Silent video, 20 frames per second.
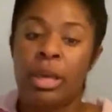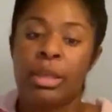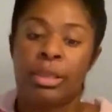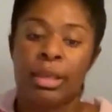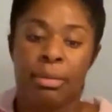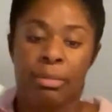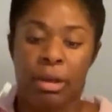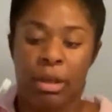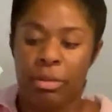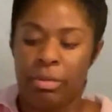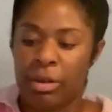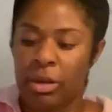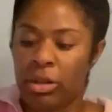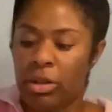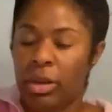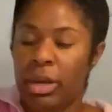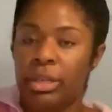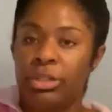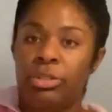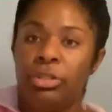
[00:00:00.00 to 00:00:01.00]
That might have been a little
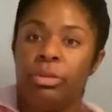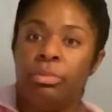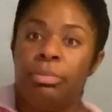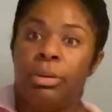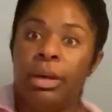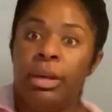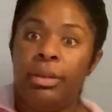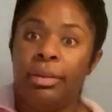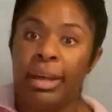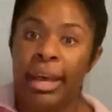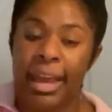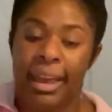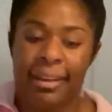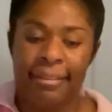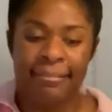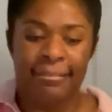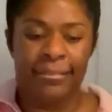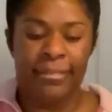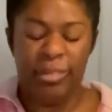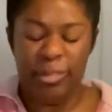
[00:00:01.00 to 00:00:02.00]
extra, but
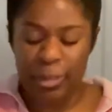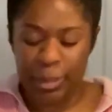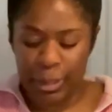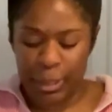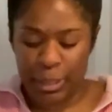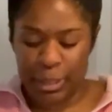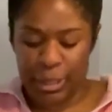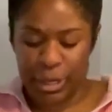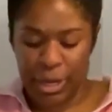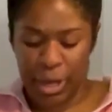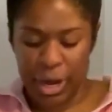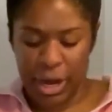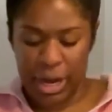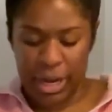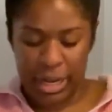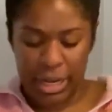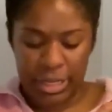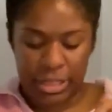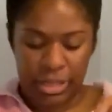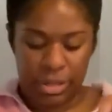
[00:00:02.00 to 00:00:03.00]
all right.
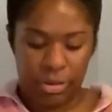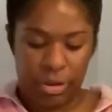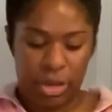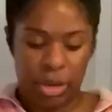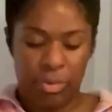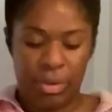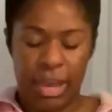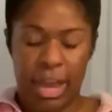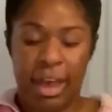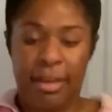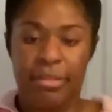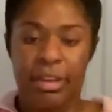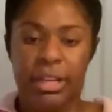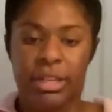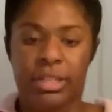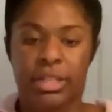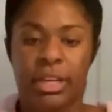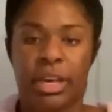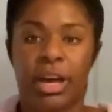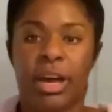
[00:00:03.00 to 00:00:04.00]
And so here we have it.
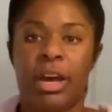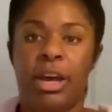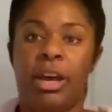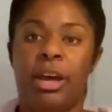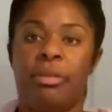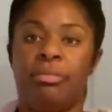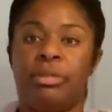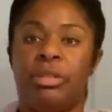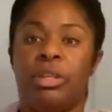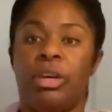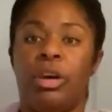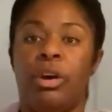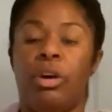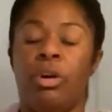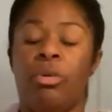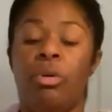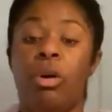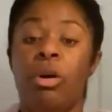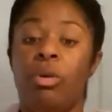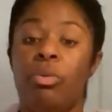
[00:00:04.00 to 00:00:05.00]

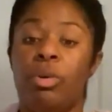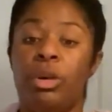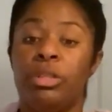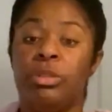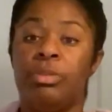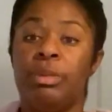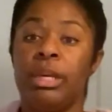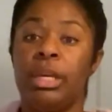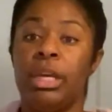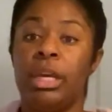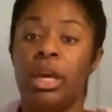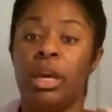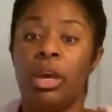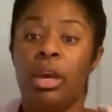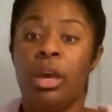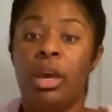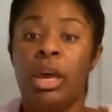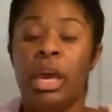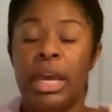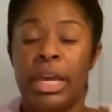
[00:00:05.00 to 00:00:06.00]
So once we
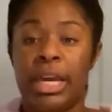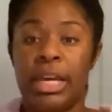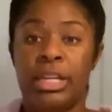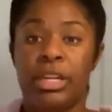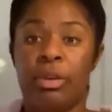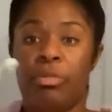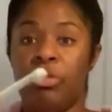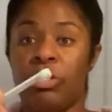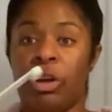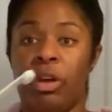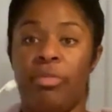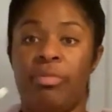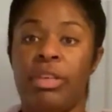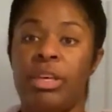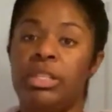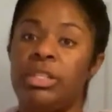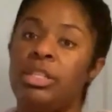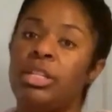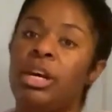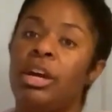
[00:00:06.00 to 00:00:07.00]
get done with all of
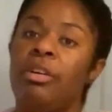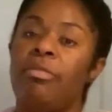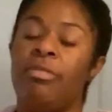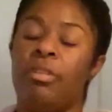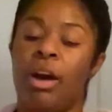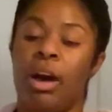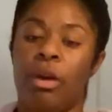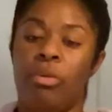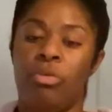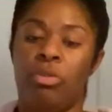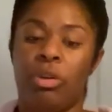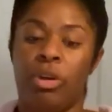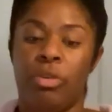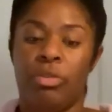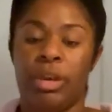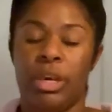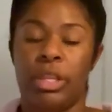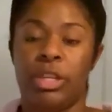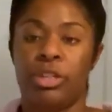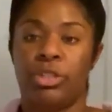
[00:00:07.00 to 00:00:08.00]
this stuff, I will go
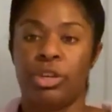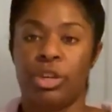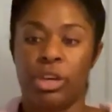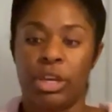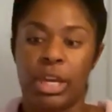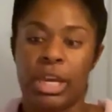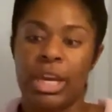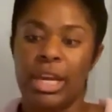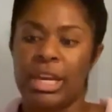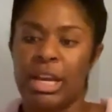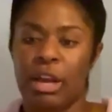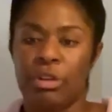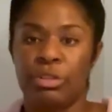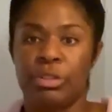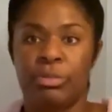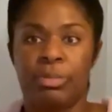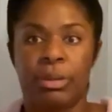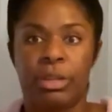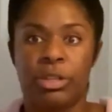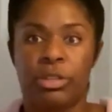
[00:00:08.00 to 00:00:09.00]
get the turkey and I'll
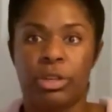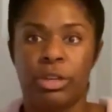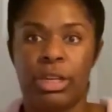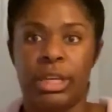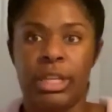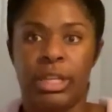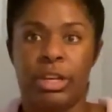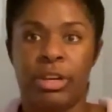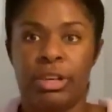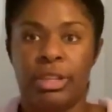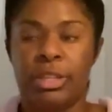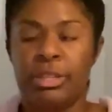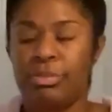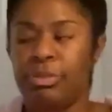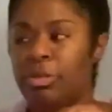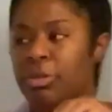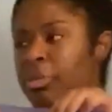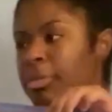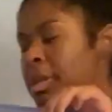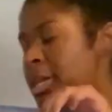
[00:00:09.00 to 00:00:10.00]
just put the turkey in there and this
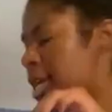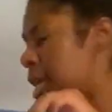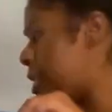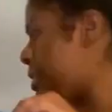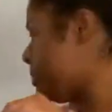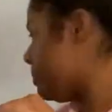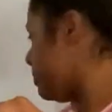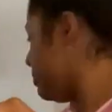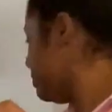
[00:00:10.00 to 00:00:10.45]
one will be done.